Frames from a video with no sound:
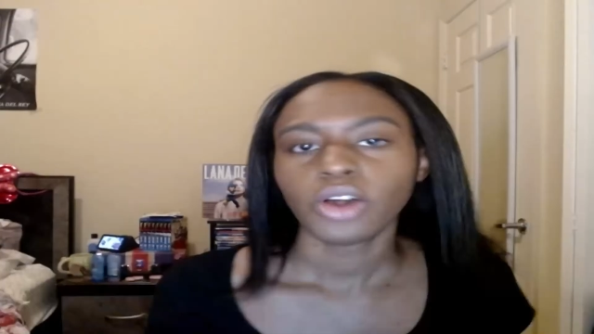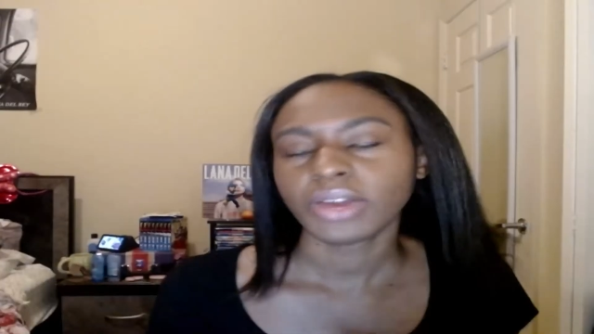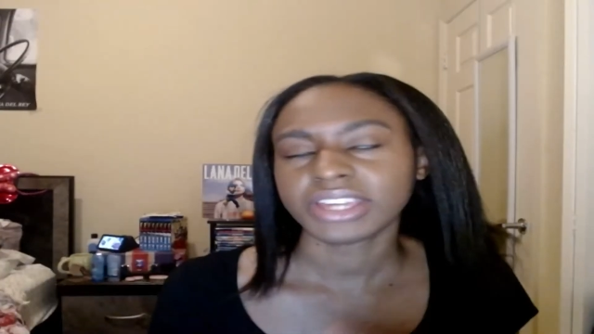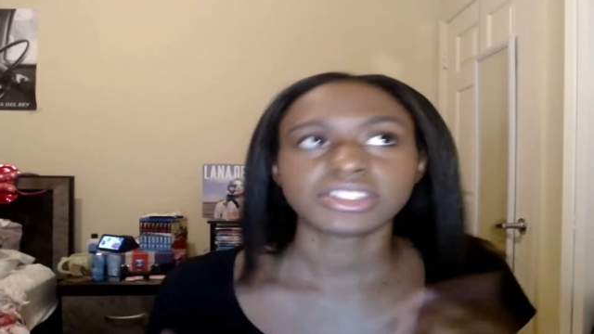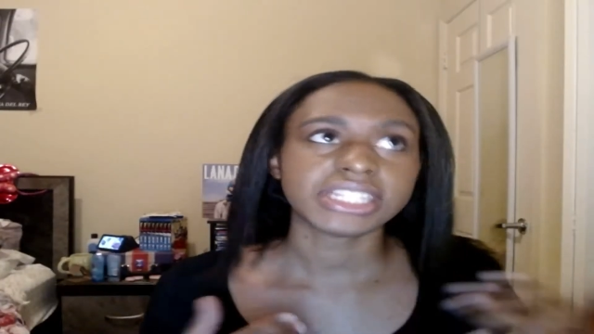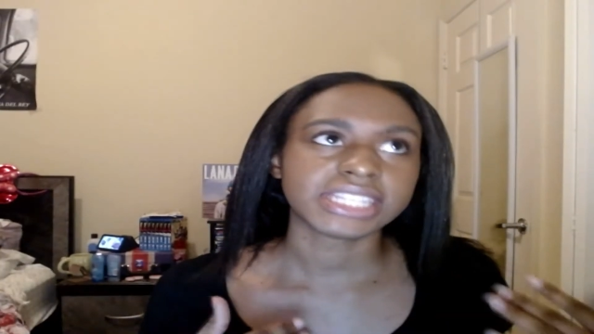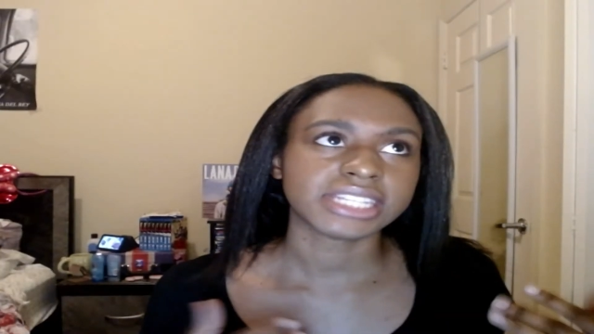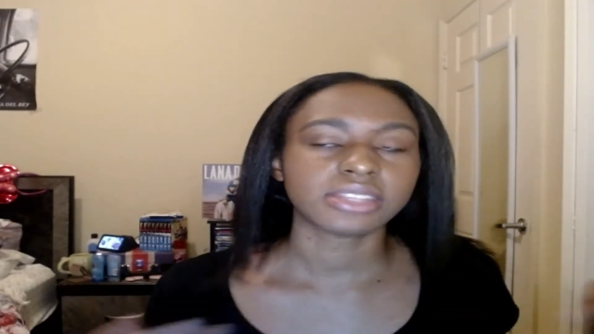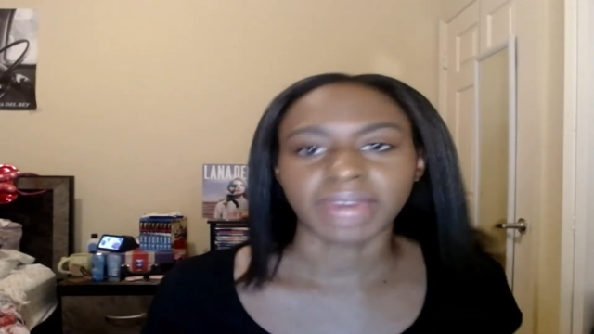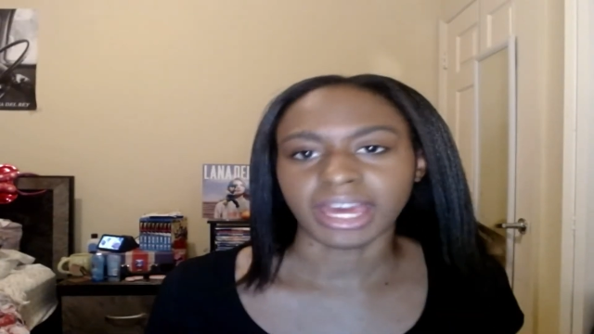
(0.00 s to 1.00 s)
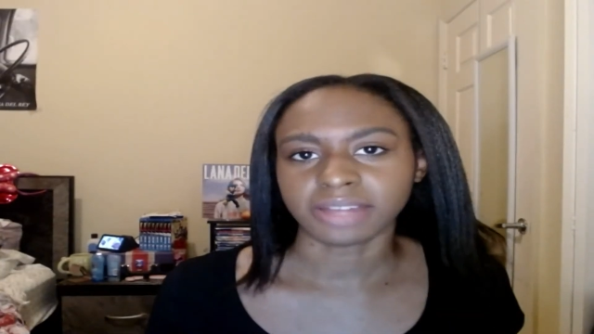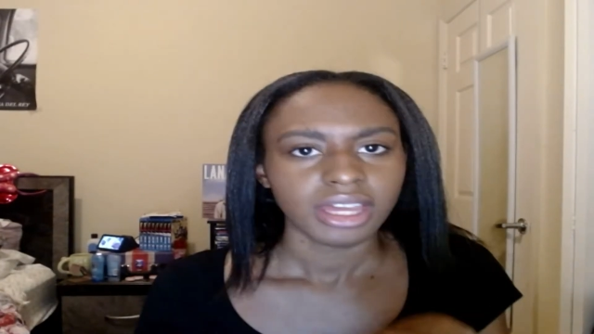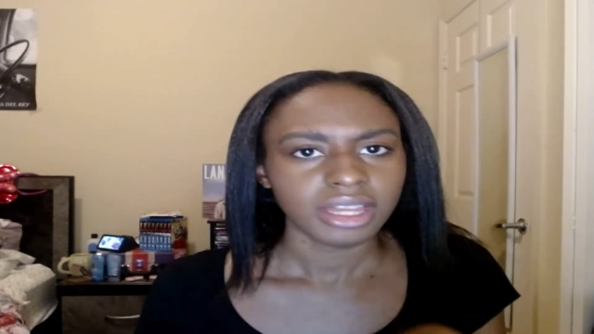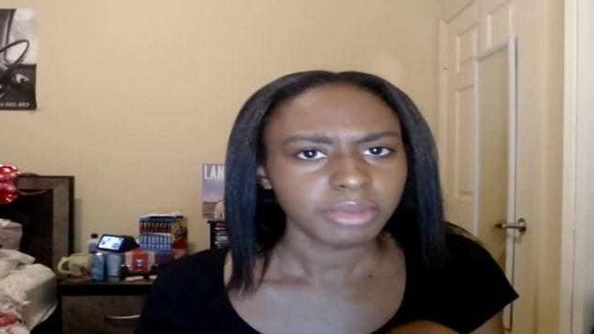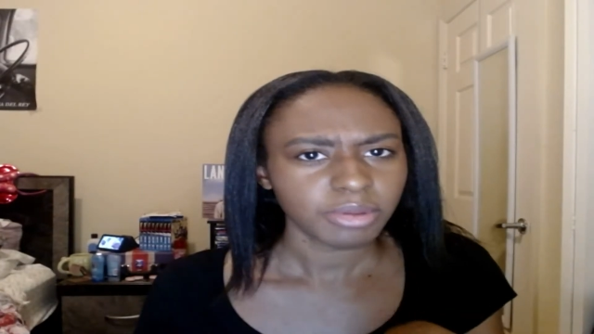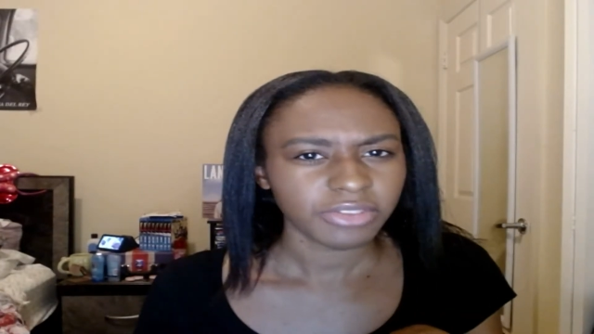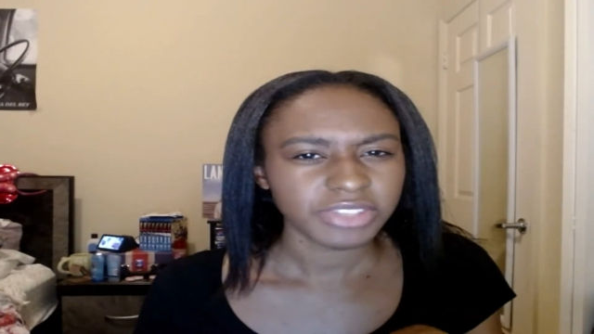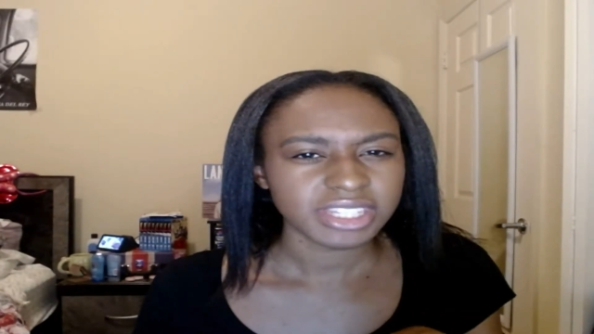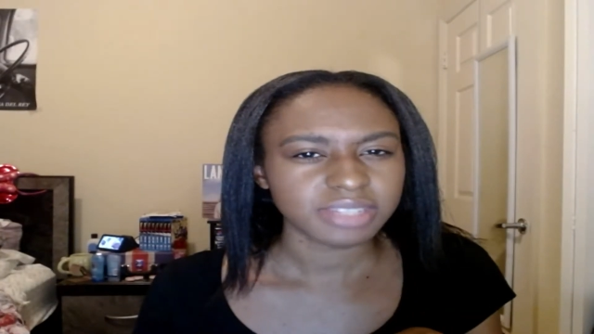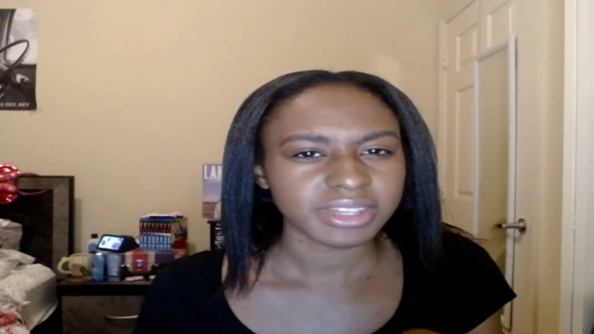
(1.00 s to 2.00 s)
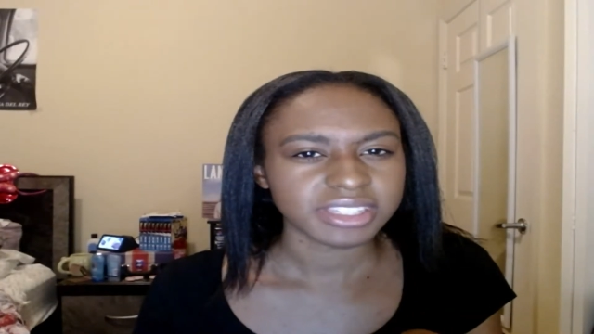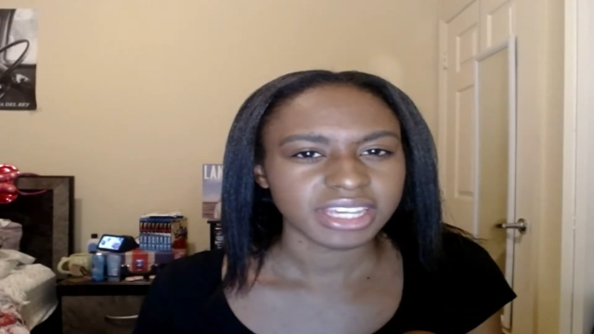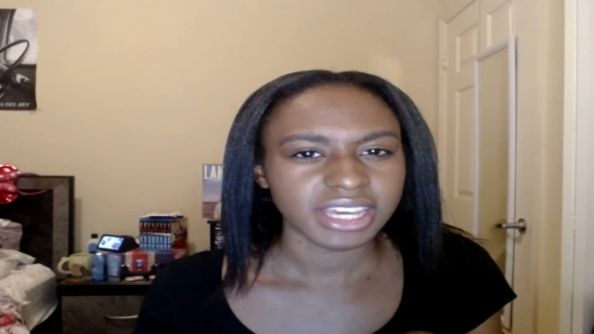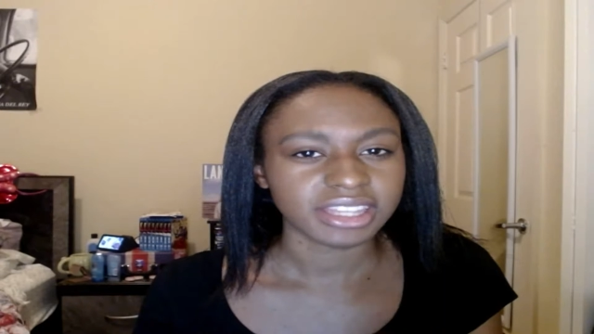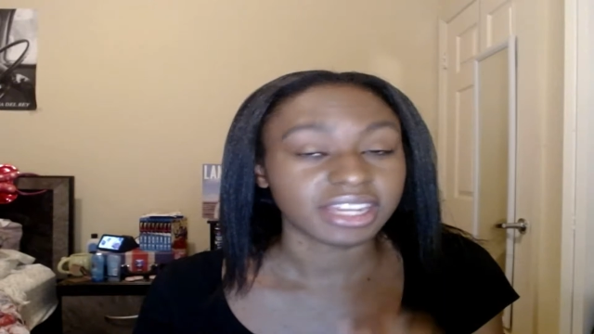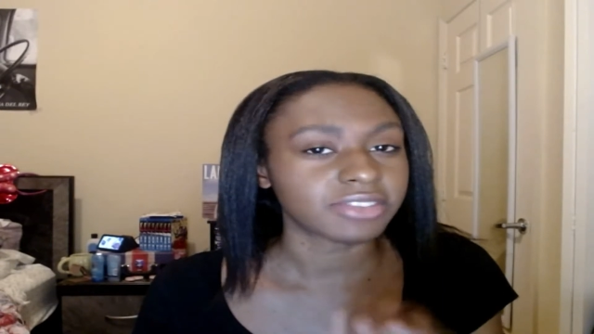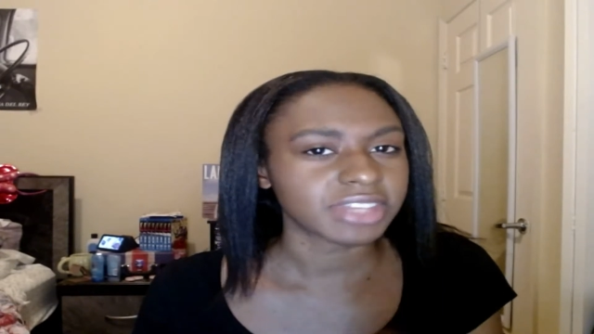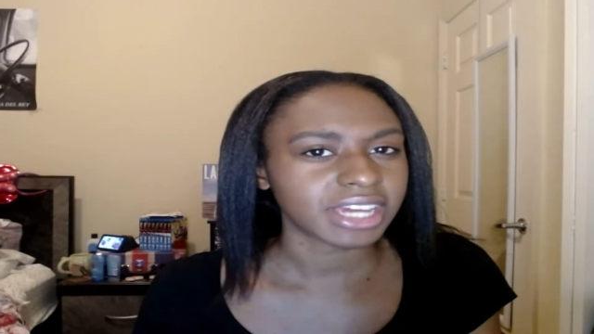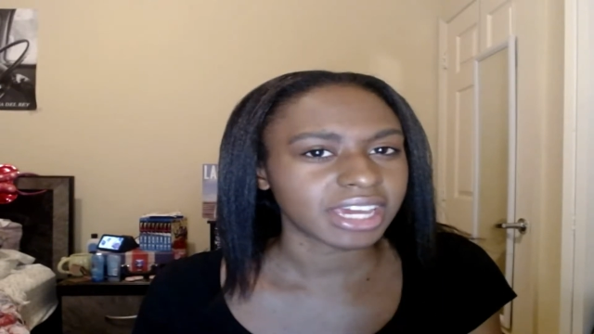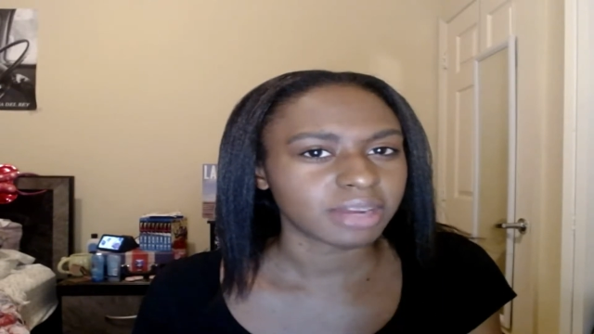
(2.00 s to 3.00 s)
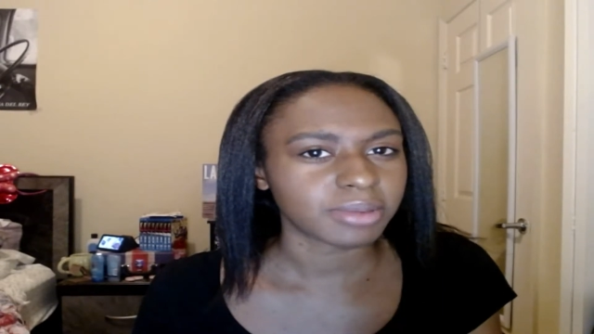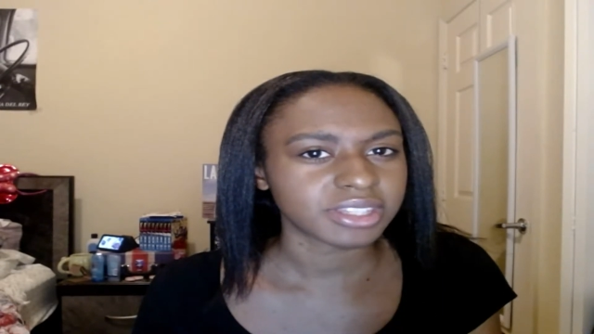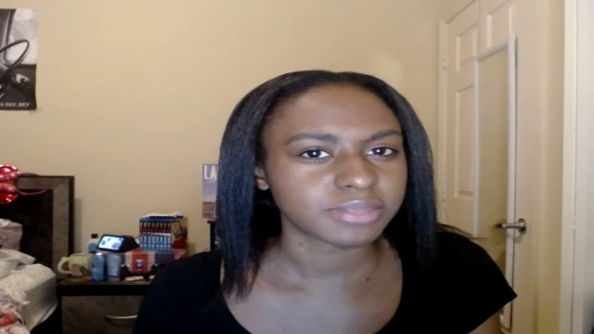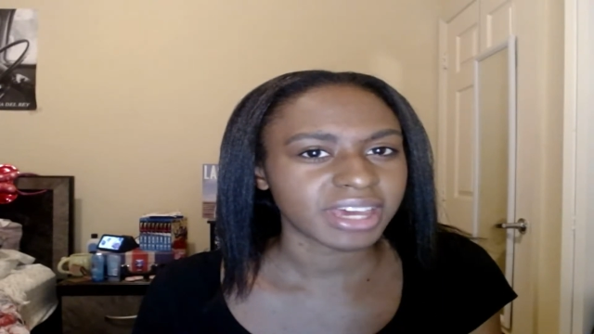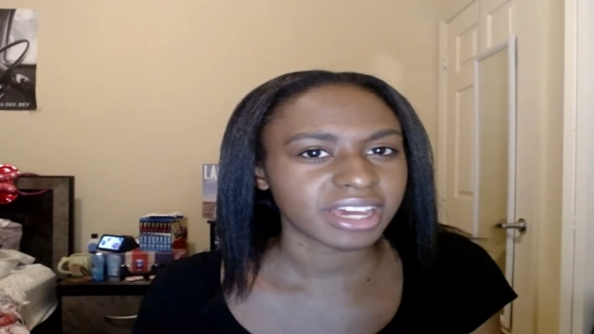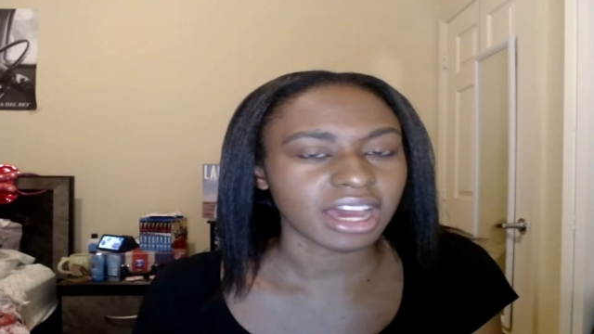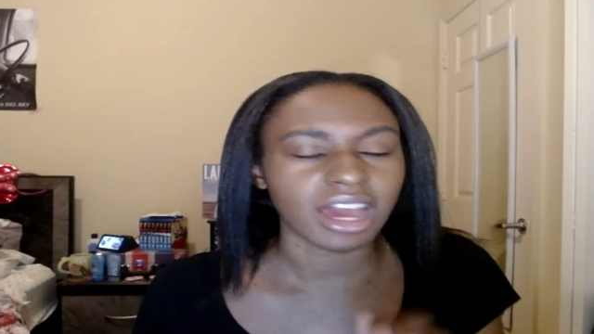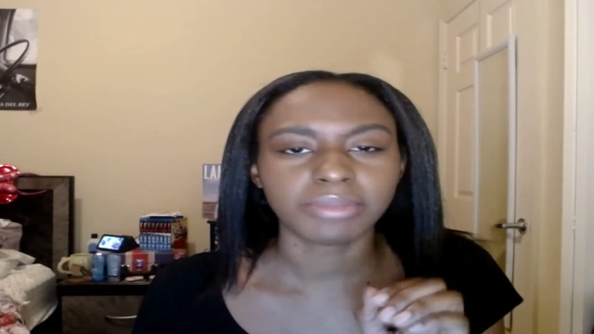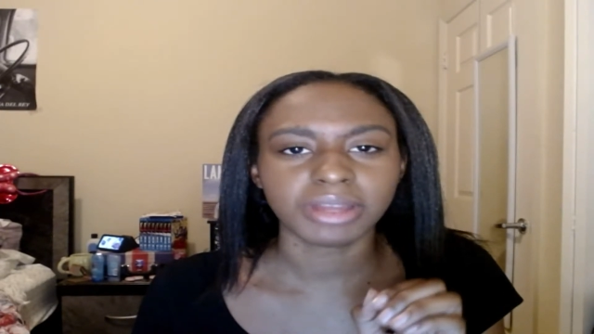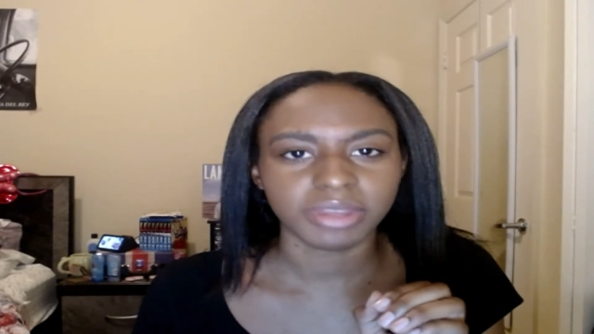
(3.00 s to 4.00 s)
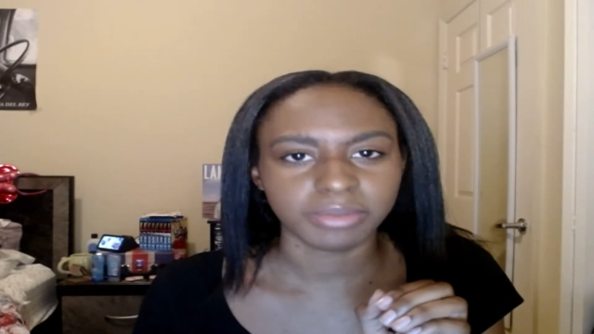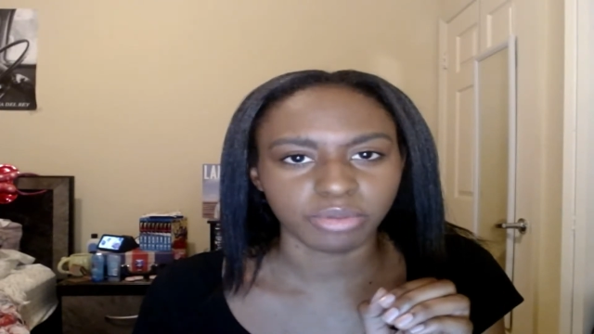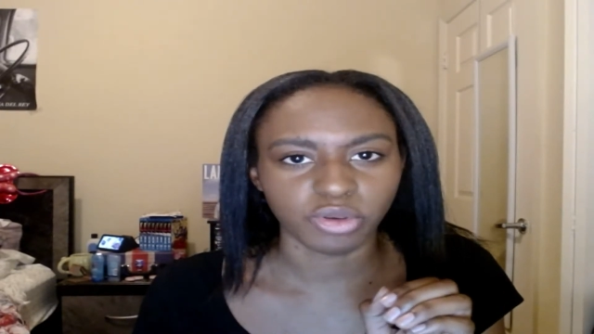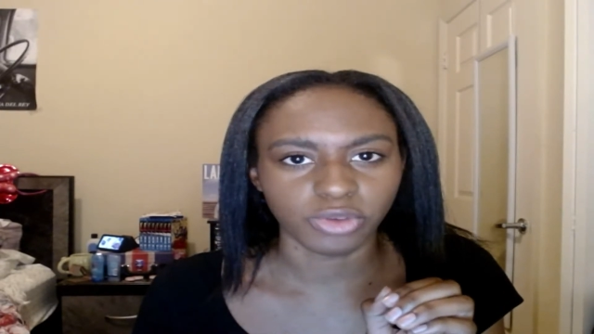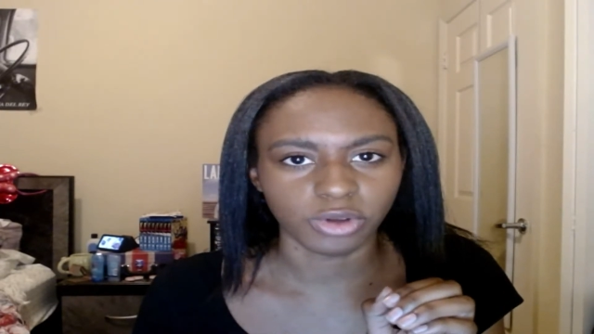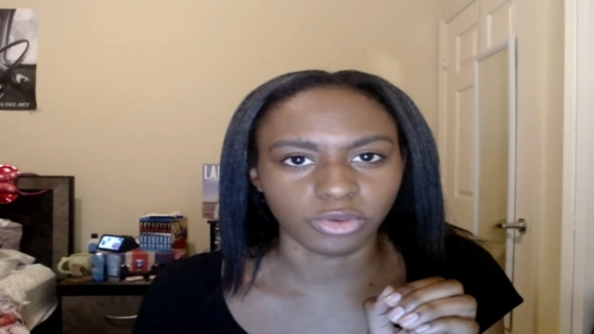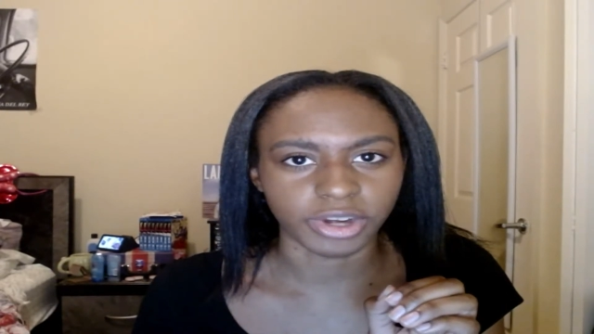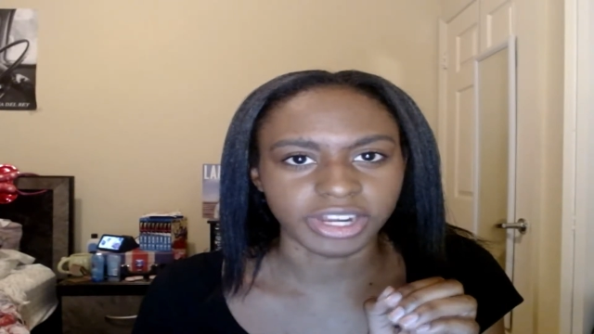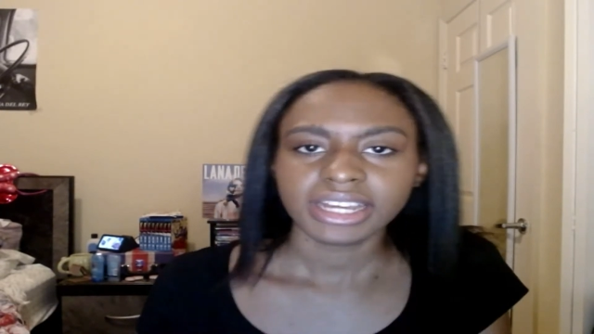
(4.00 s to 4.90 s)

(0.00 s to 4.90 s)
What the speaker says: Okay, so let's get to the bad. And let me preface this by saying that everything I hate about this pack, I blame on the people who voted for it.